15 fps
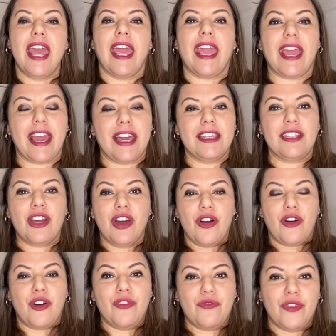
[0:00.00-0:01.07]
and
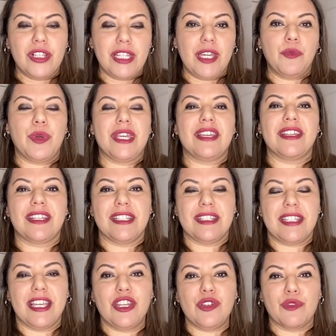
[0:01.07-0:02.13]
hopefully, we could
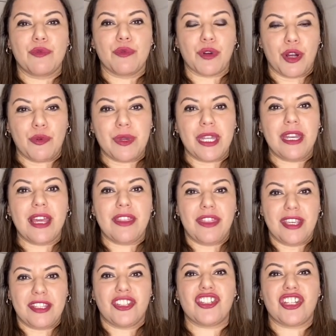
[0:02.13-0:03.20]
continue growing
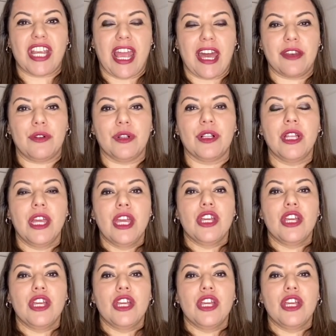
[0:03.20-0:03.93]
this channel.